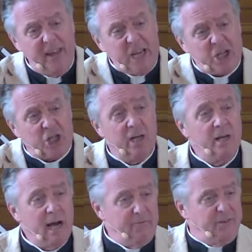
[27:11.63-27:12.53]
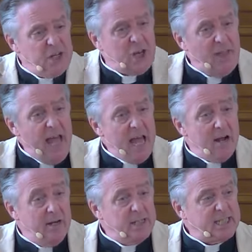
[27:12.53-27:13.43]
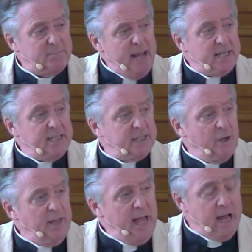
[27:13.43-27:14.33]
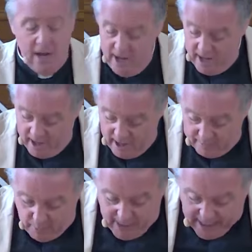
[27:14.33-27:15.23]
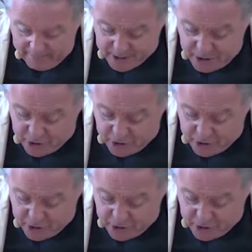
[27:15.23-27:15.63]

fish and fish are there. He just speaks and it's all there. But when it comes to